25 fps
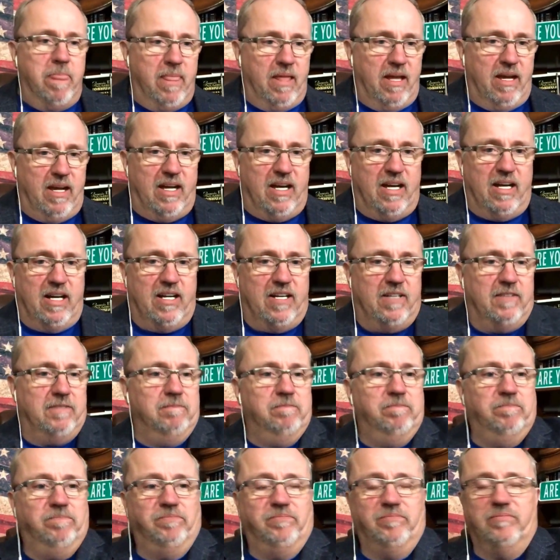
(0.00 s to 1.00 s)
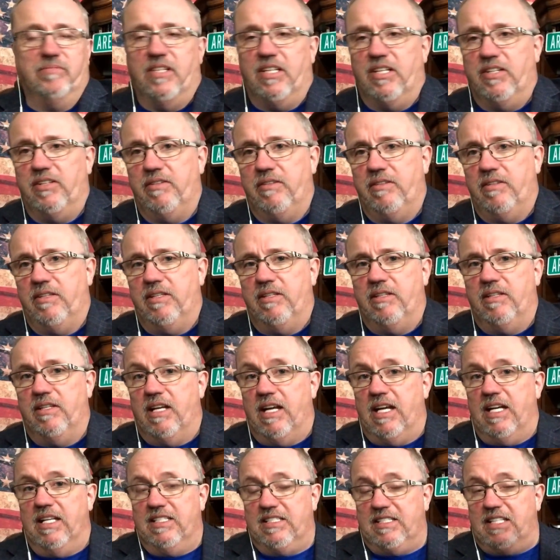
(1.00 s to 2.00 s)
uh, the, the
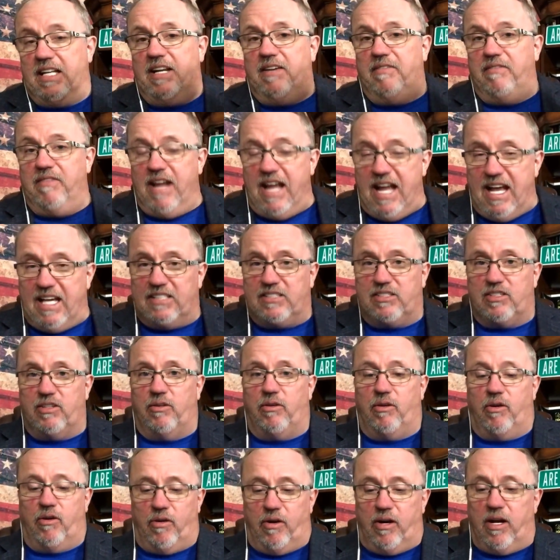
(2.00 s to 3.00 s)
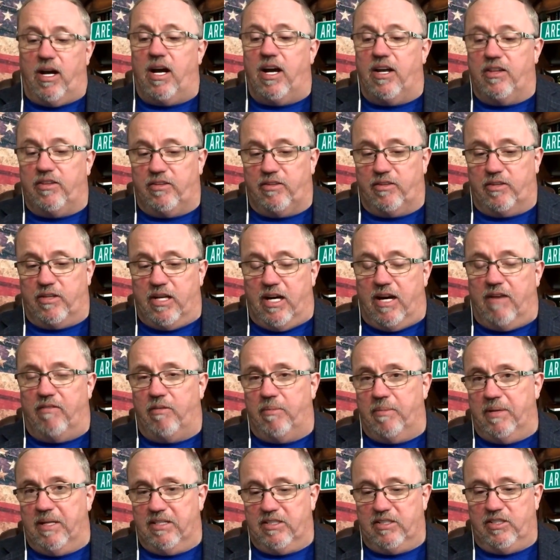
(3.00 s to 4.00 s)
instead of NASA or other
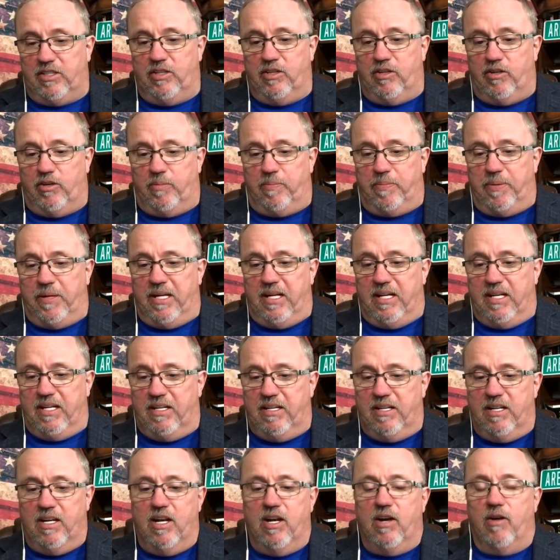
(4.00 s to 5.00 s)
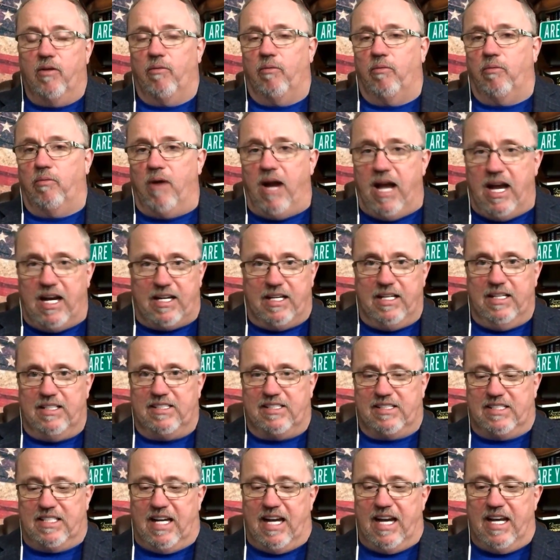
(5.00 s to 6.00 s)
governments. European rocket
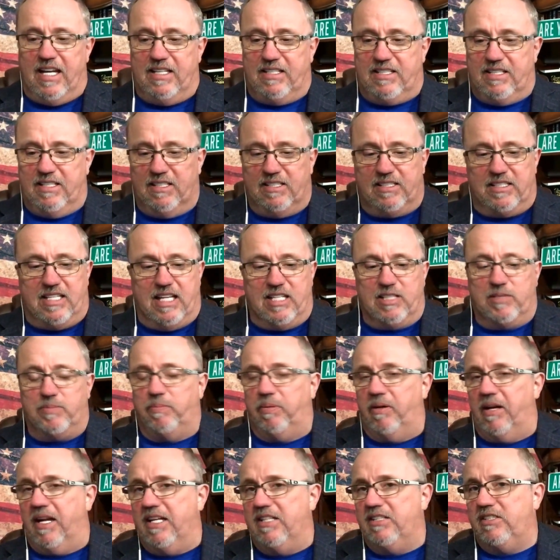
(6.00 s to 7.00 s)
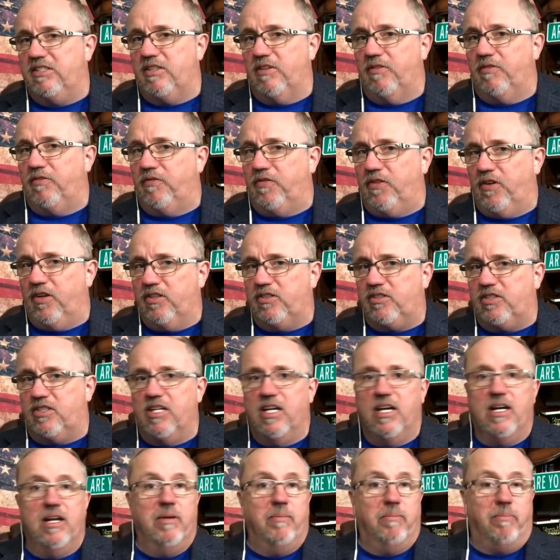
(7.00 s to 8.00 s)
scientist has pledged the first
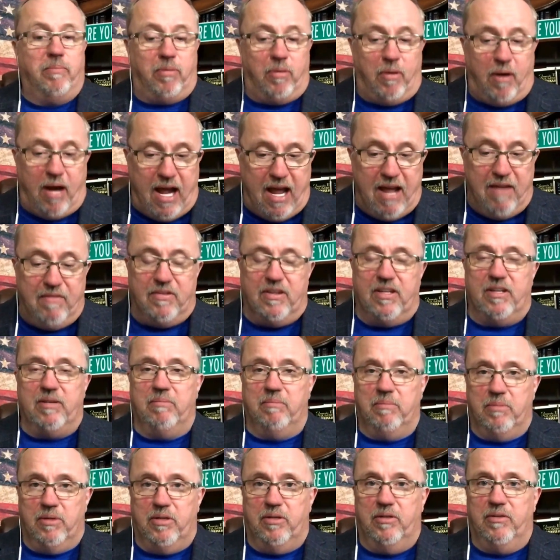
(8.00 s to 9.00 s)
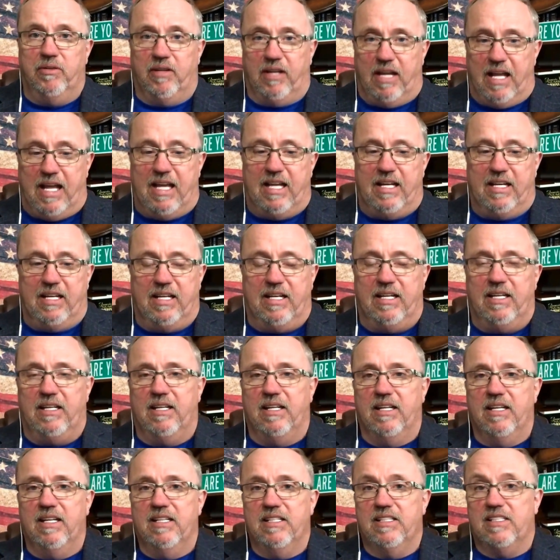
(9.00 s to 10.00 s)
private moon landing
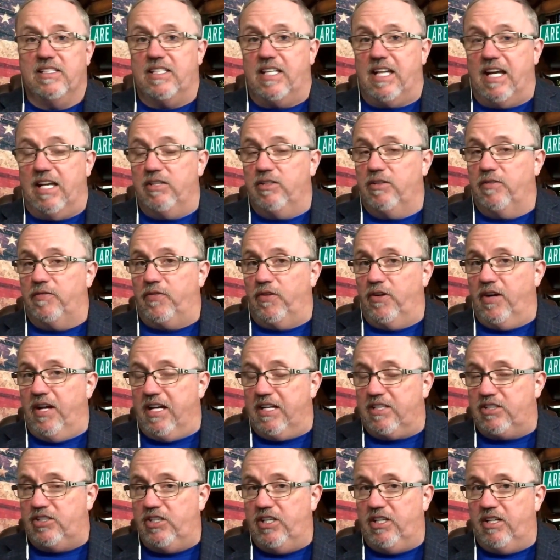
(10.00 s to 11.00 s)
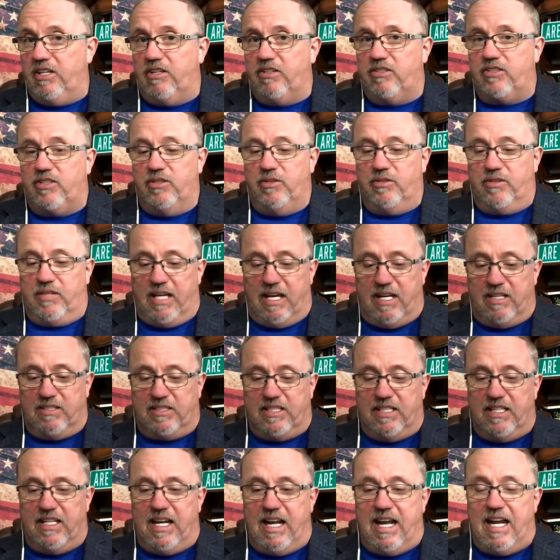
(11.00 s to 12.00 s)
scheduled for next year,
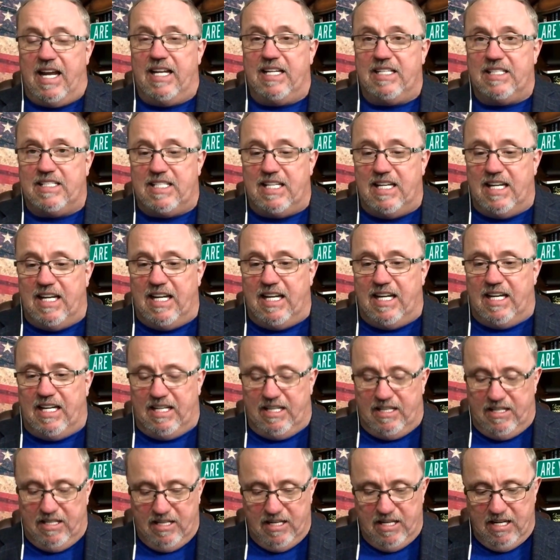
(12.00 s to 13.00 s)
2018,